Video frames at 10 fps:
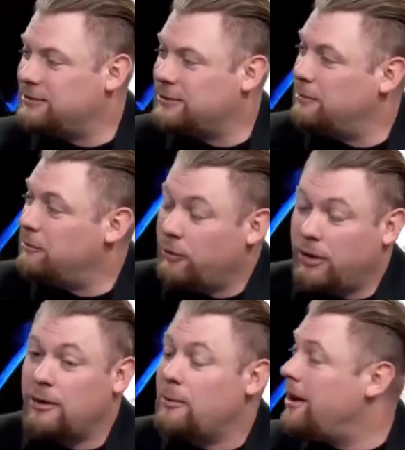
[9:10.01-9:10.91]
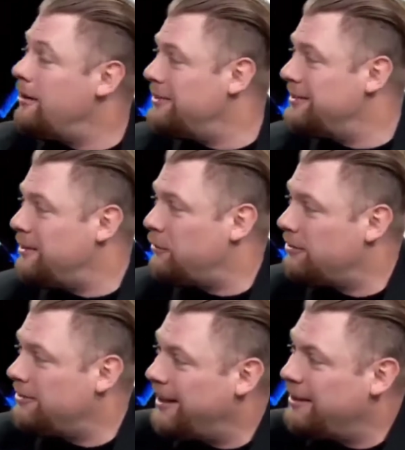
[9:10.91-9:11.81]
So I'm fully aware of the
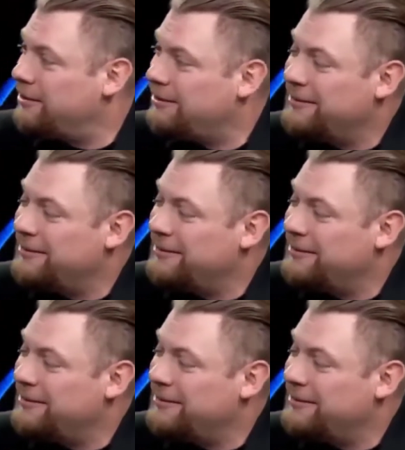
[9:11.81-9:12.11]
difference there,